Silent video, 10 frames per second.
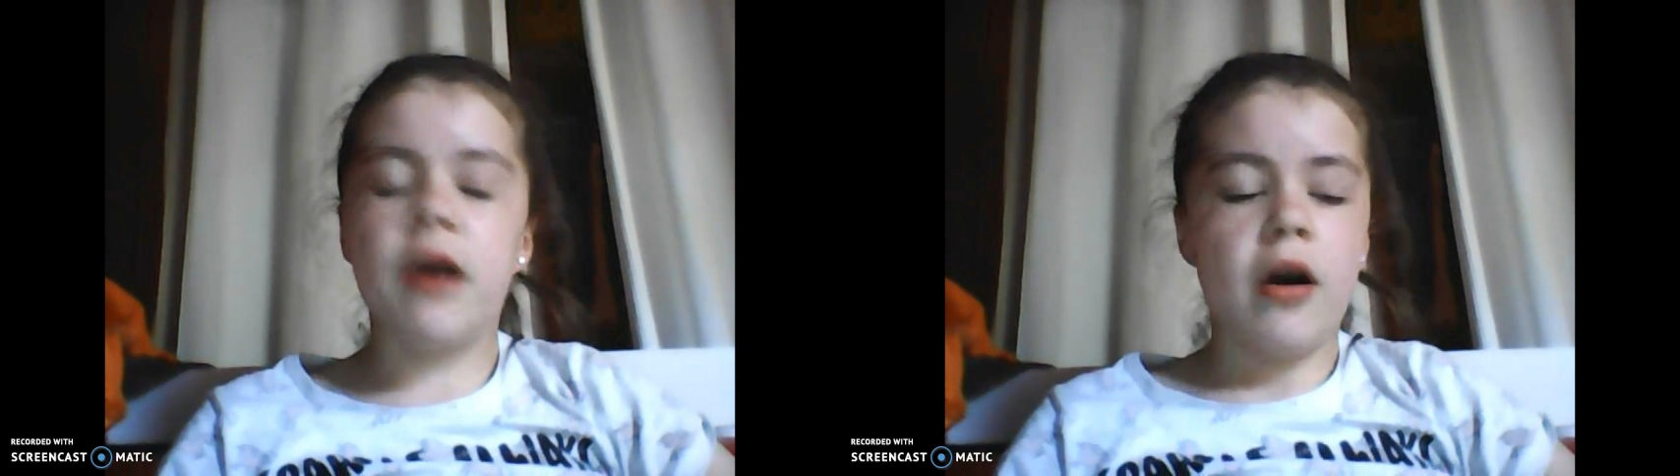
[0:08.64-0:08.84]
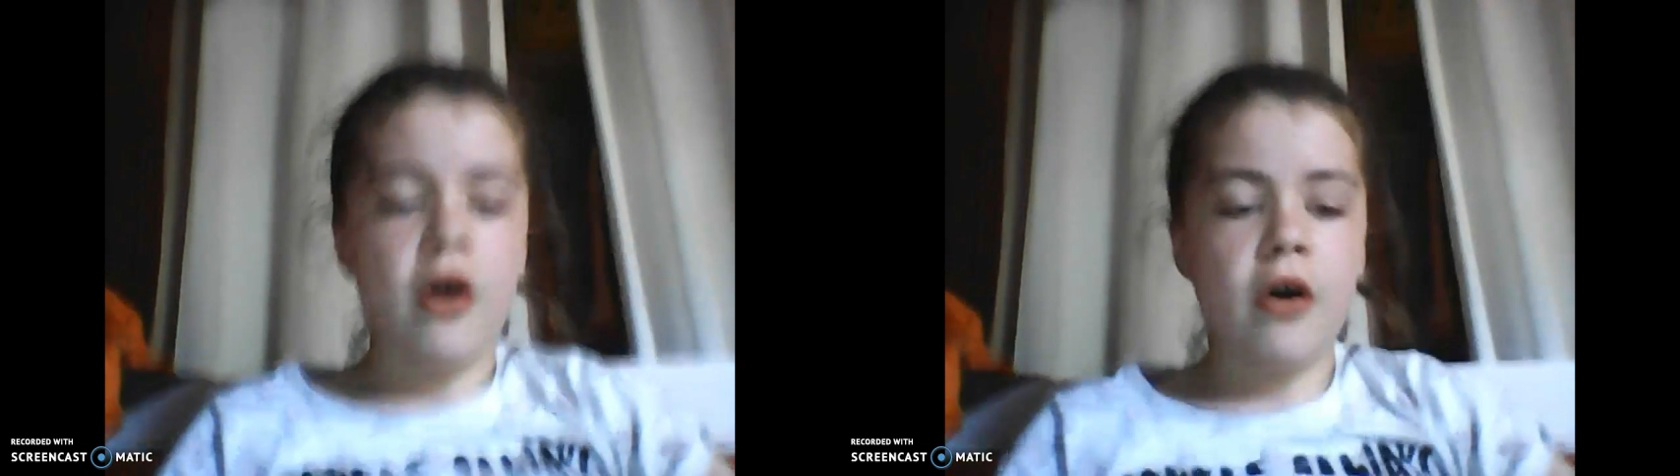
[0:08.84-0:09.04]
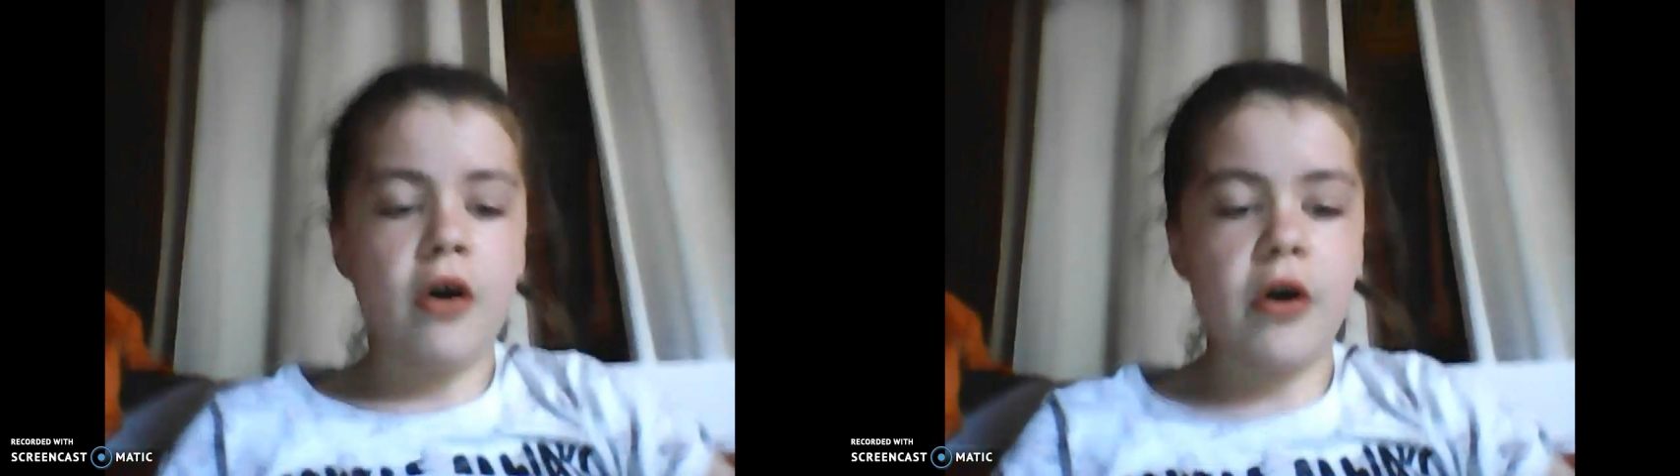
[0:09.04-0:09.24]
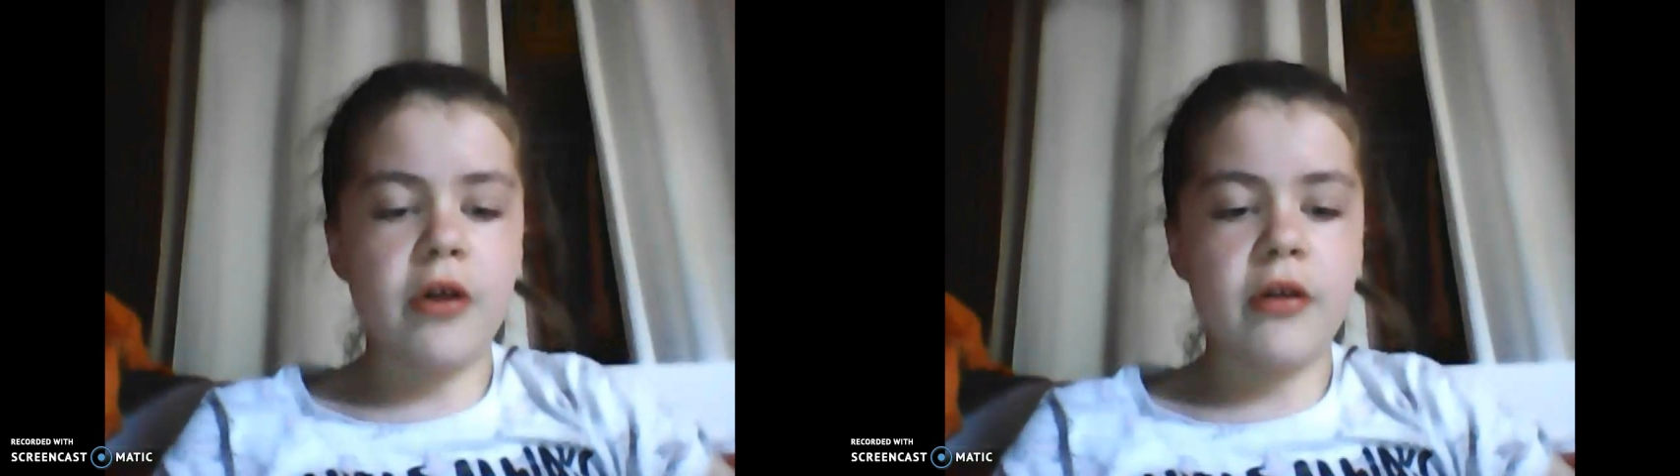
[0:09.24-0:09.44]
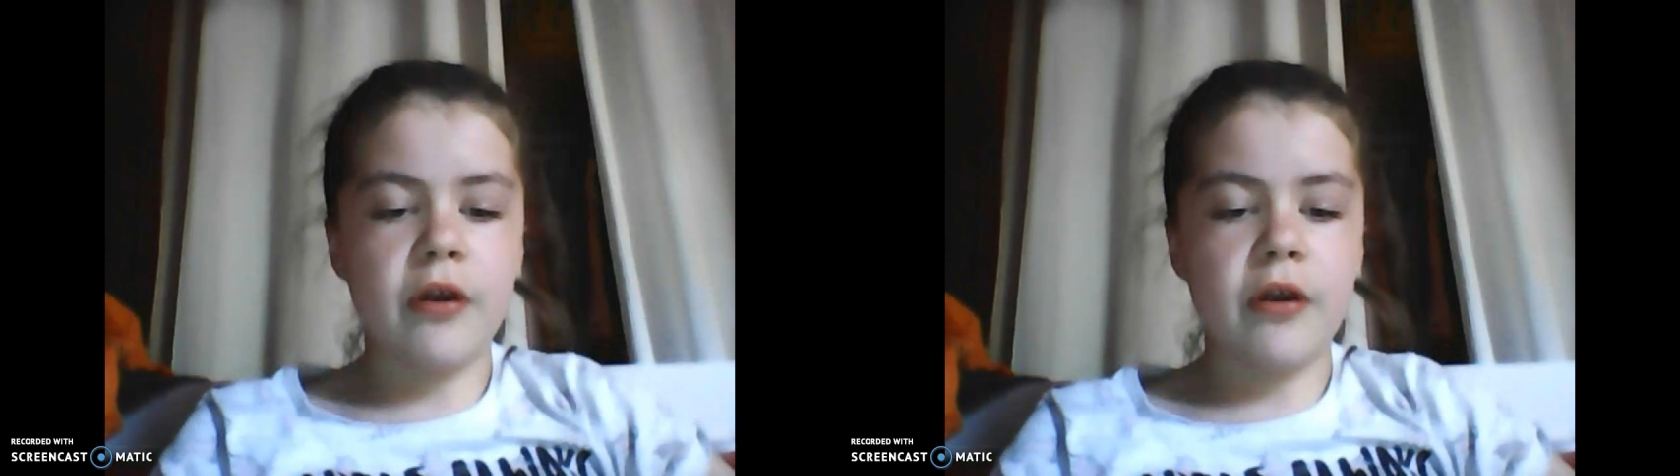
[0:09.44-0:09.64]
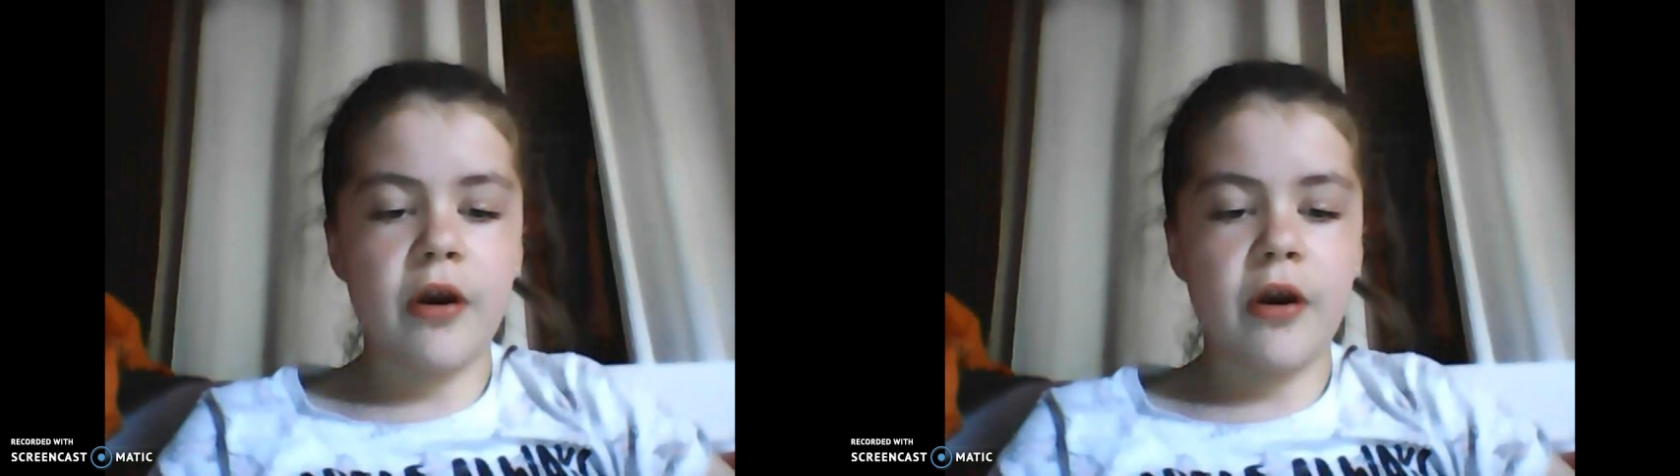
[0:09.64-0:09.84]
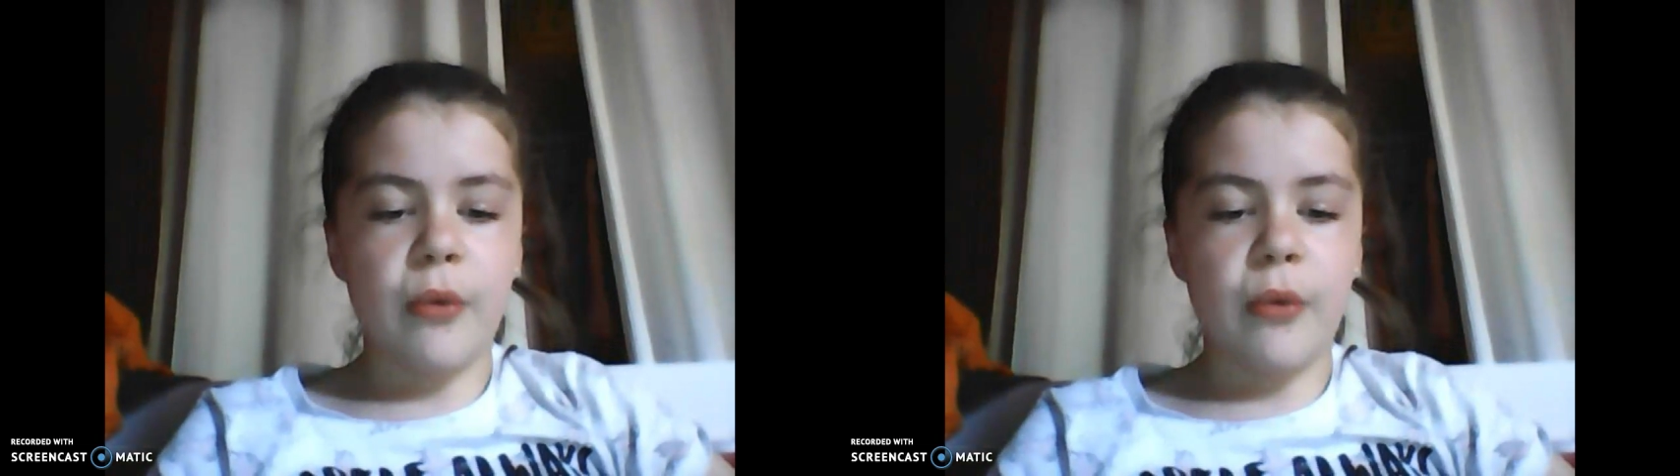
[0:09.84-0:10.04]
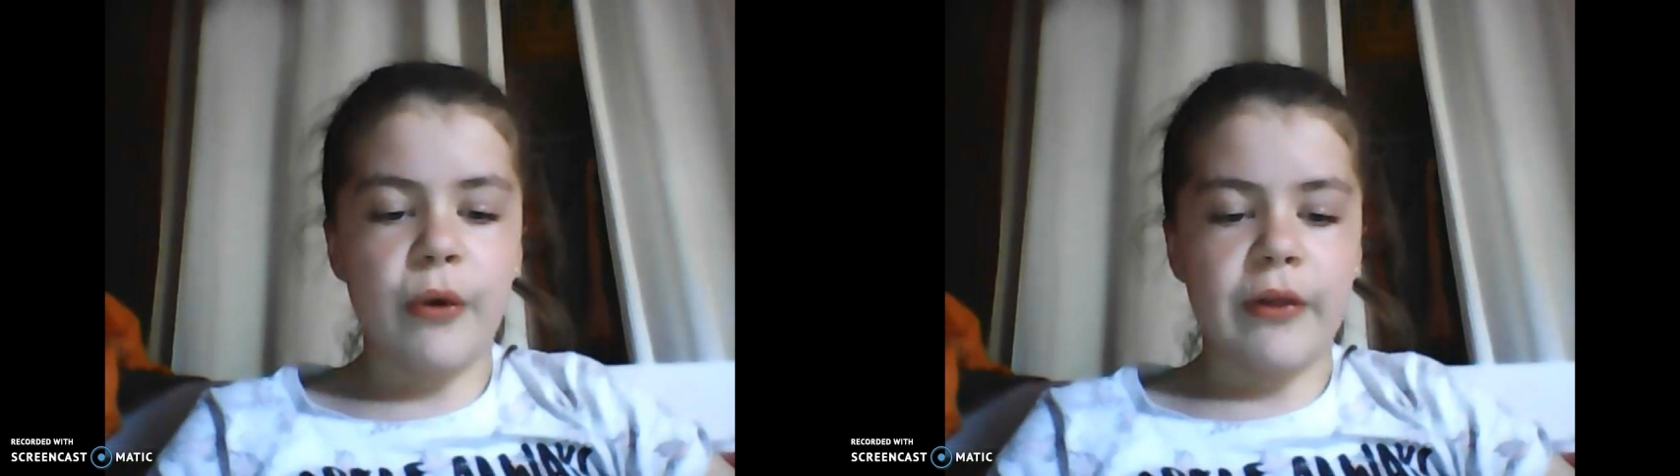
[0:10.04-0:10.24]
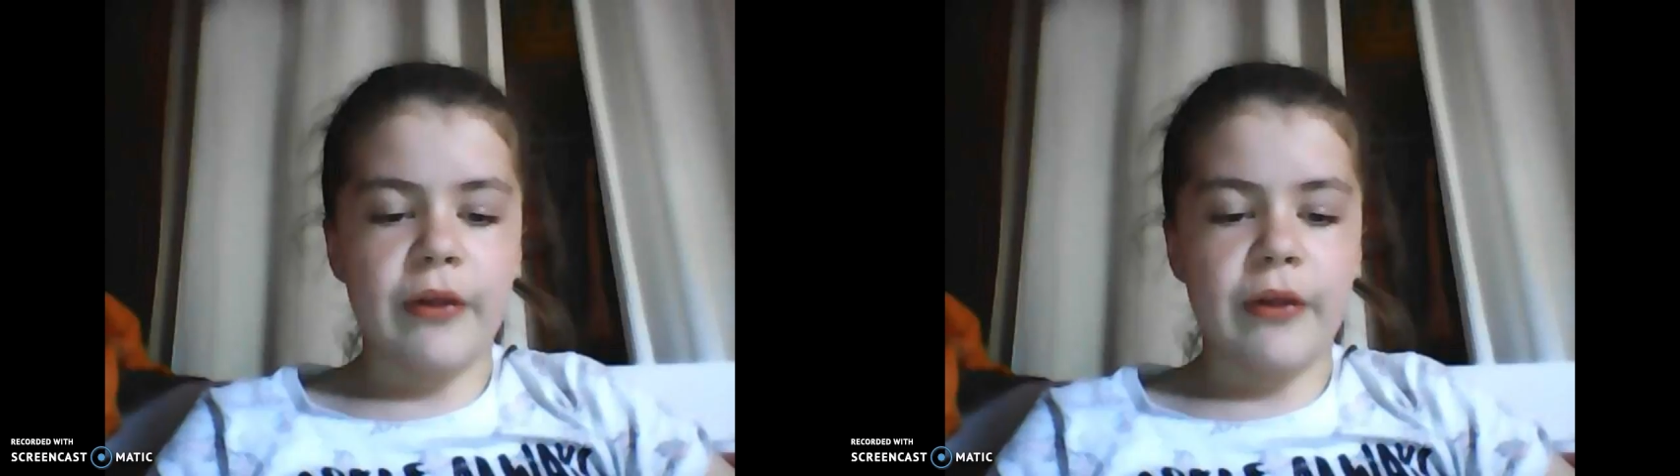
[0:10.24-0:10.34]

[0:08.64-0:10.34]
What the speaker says: on what